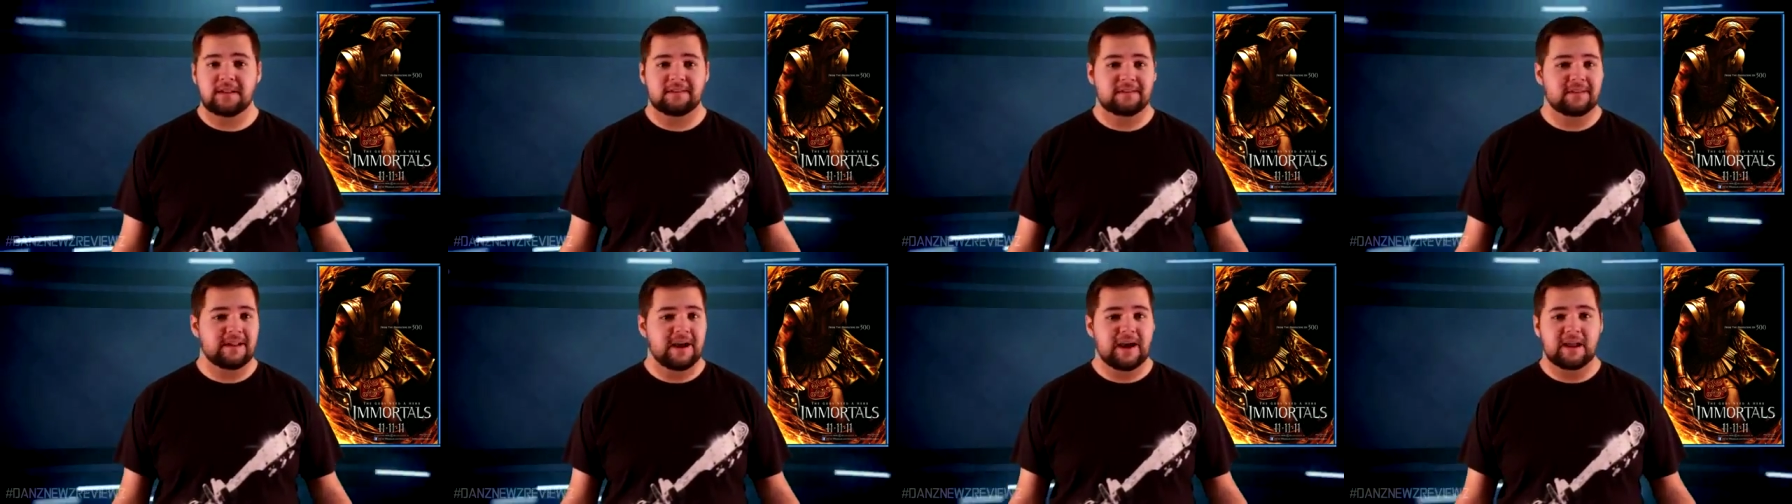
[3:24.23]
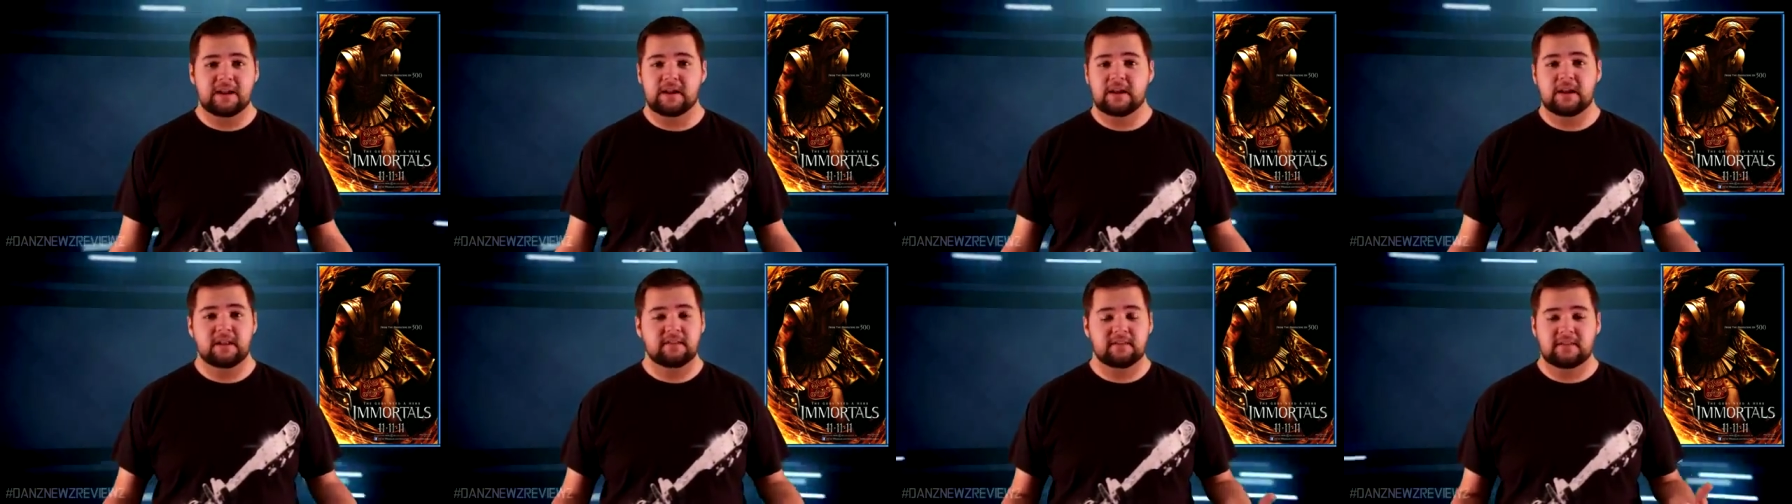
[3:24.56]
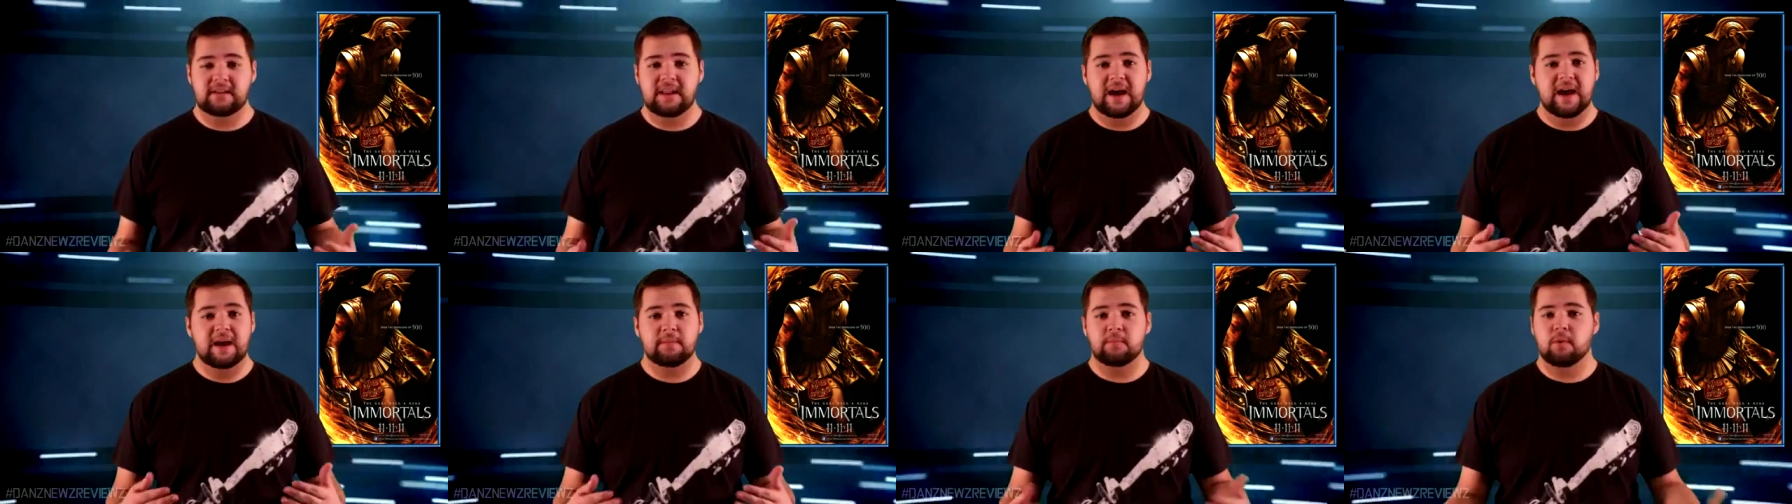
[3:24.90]
It's
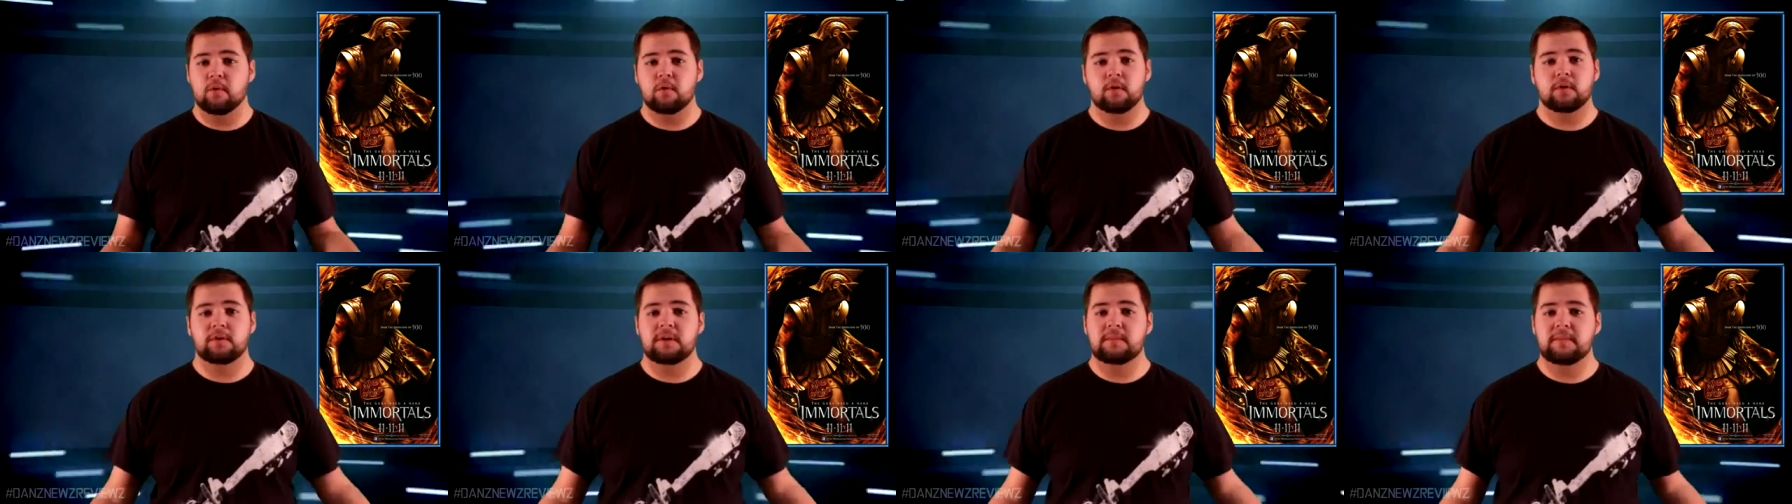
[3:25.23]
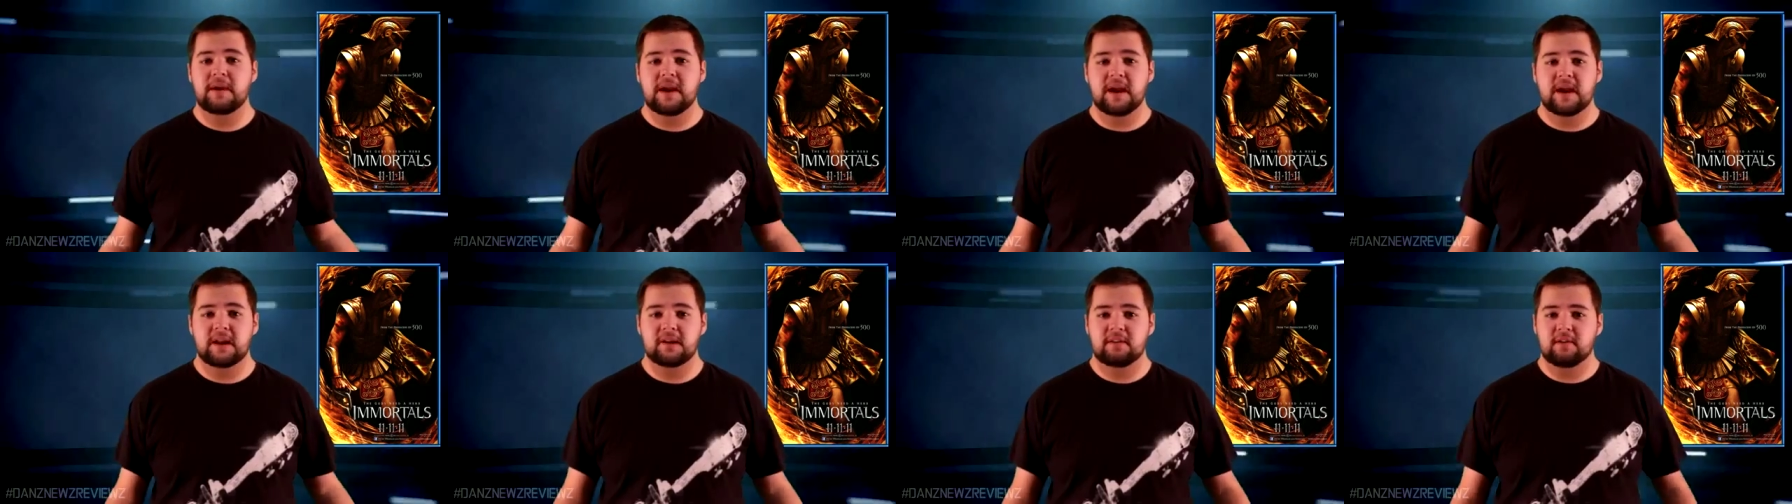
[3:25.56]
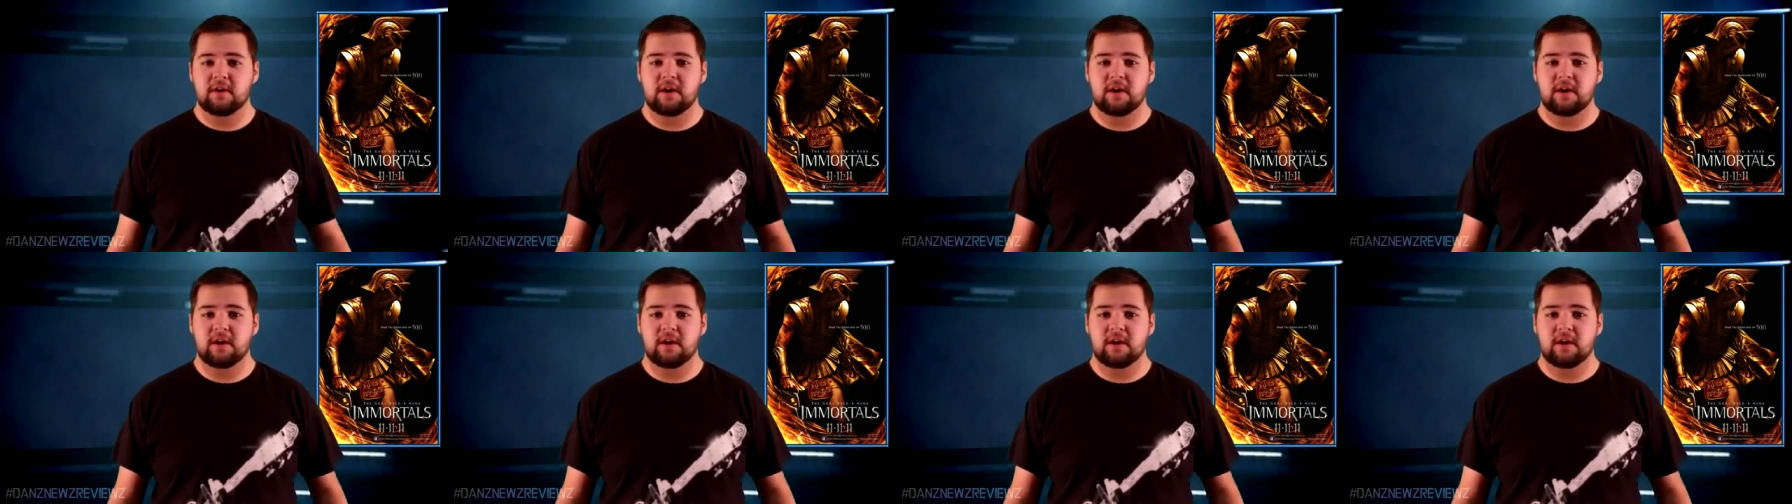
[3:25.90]
not poorly made.